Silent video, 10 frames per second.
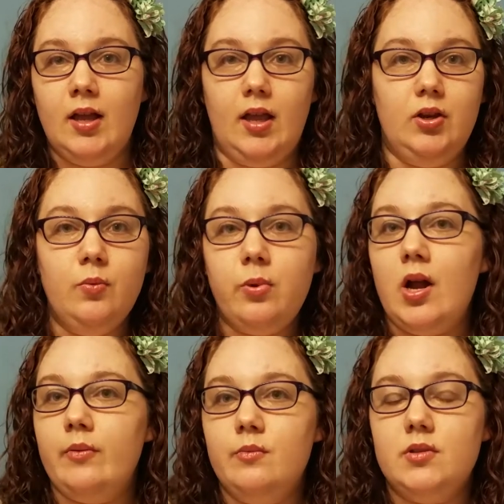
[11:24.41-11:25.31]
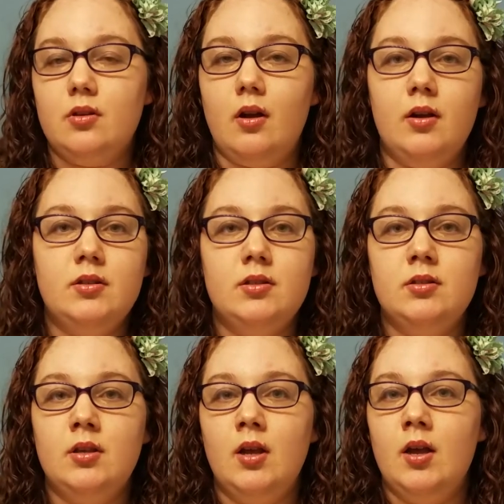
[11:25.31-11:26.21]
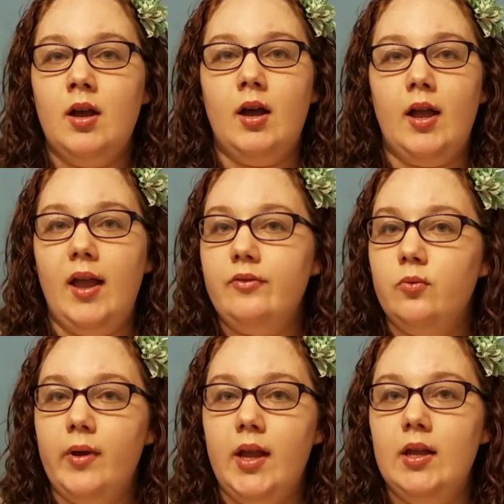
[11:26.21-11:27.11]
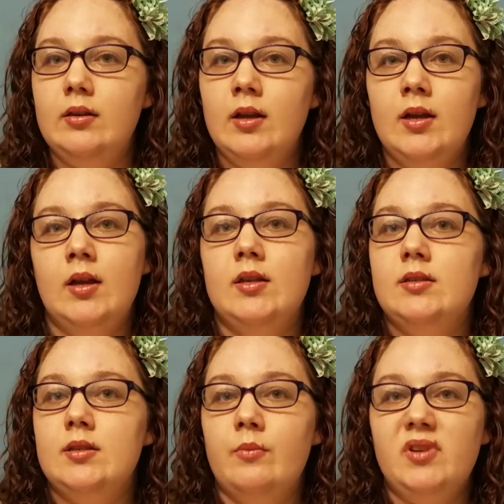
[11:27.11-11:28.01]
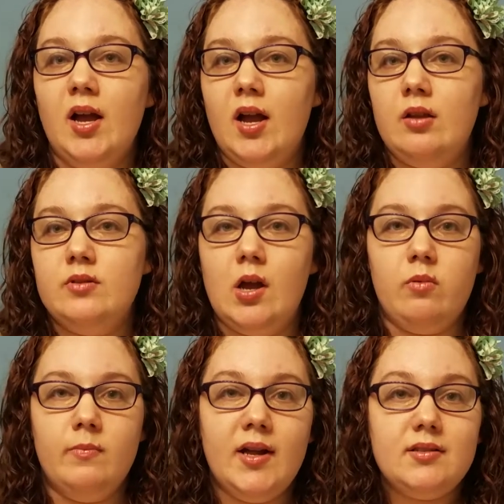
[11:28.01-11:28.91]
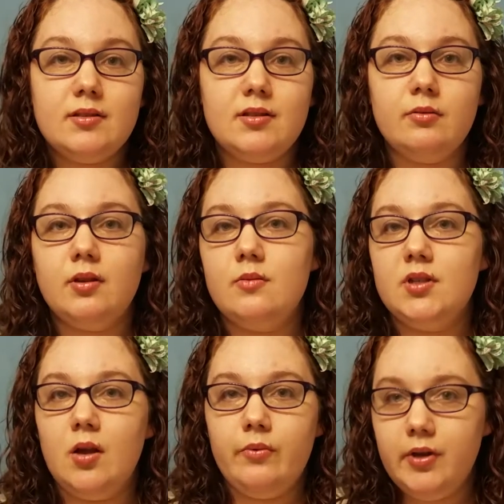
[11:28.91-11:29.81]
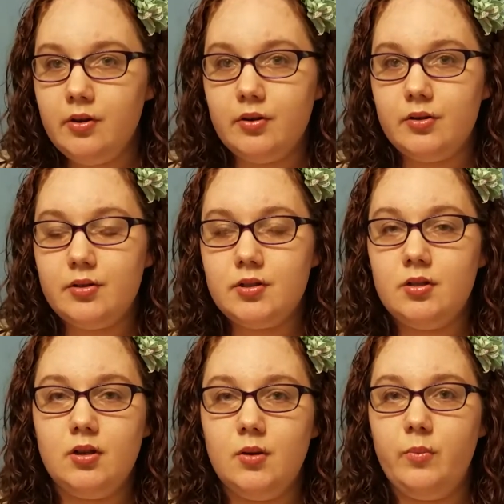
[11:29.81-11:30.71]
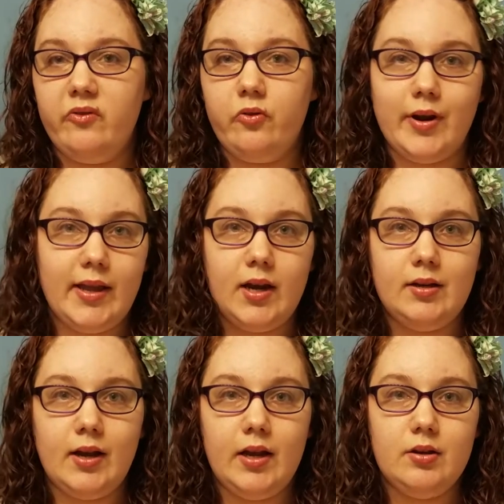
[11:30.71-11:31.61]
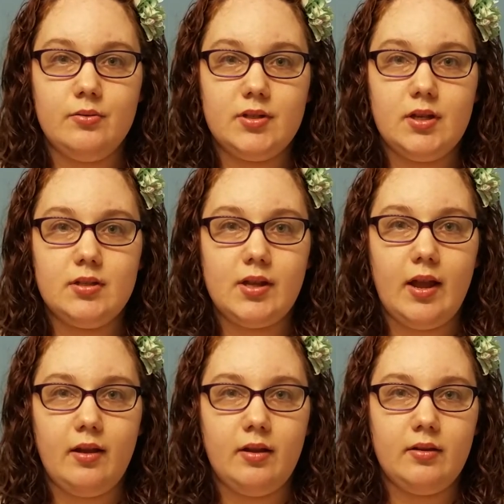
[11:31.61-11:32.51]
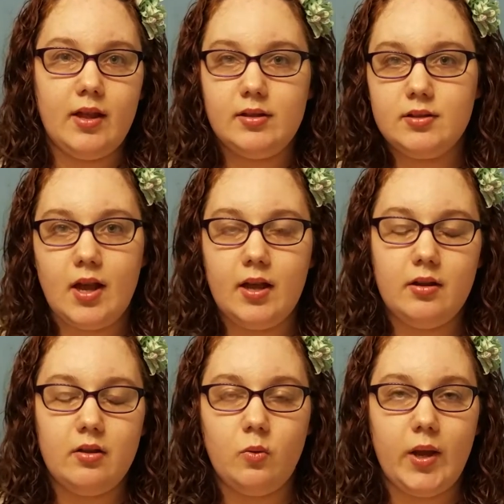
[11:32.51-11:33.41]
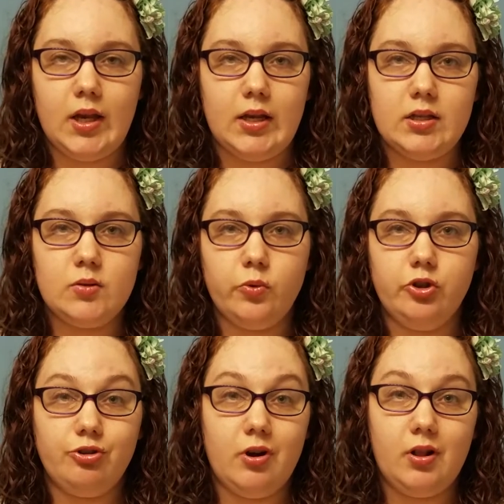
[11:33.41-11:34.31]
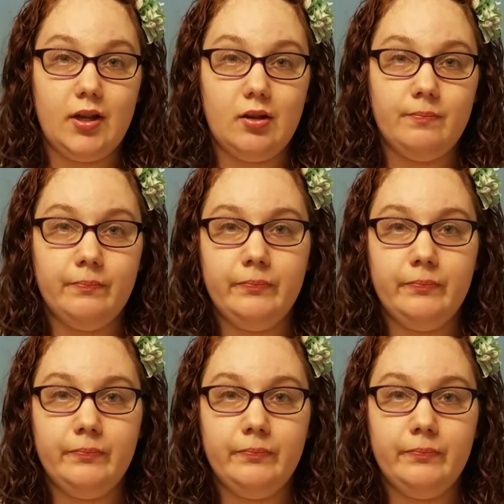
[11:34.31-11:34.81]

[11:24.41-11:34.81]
A new problem starts, I have to wait sometimes a couple months, sometimes a couple years before I get a diagnosis, and that's kind of the way it is when you're chronically ill.